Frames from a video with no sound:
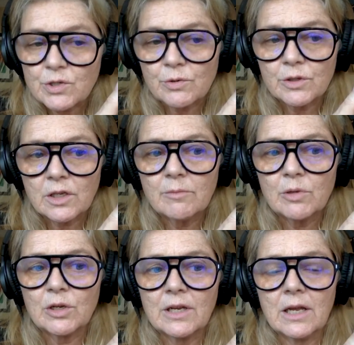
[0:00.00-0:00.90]
in the
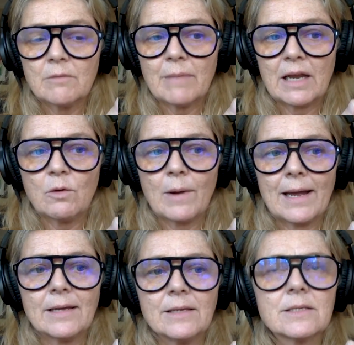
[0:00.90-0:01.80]
community in many
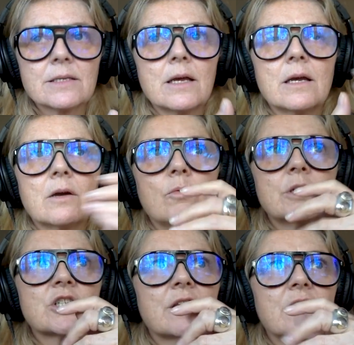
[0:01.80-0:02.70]
ways,
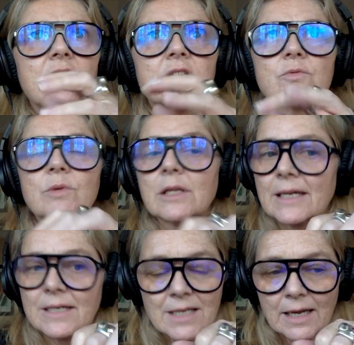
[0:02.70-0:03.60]
which I think is really
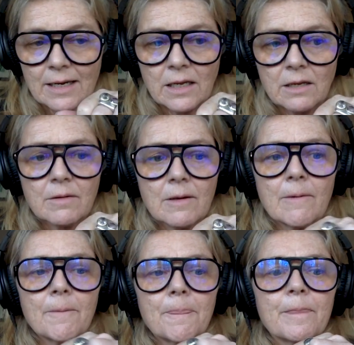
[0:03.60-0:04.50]
exciting.
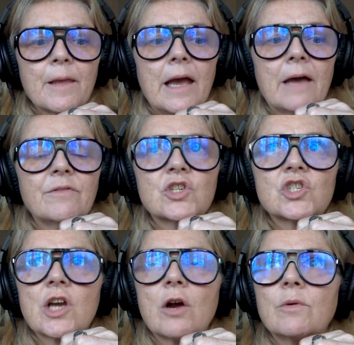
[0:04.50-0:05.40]
And the
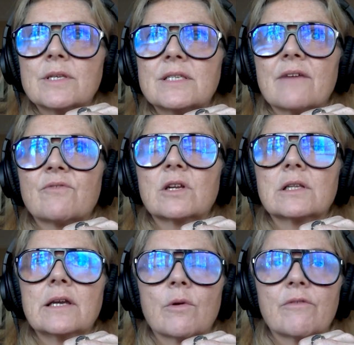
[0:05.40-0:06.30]
show is
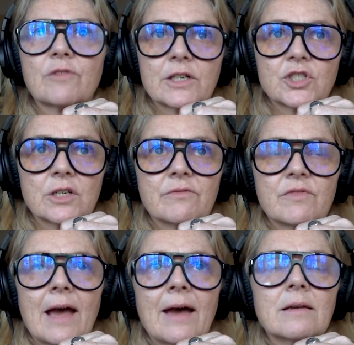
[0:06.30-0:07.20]
definitely a reflection of
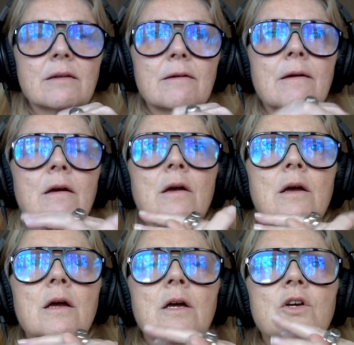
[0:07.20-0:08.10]
that.
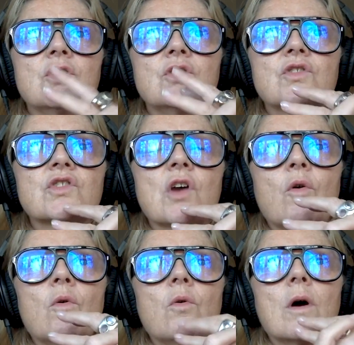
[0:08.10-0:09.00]

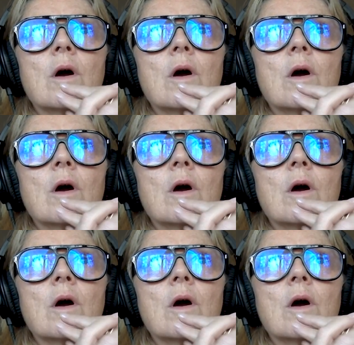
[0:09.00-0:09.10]
So,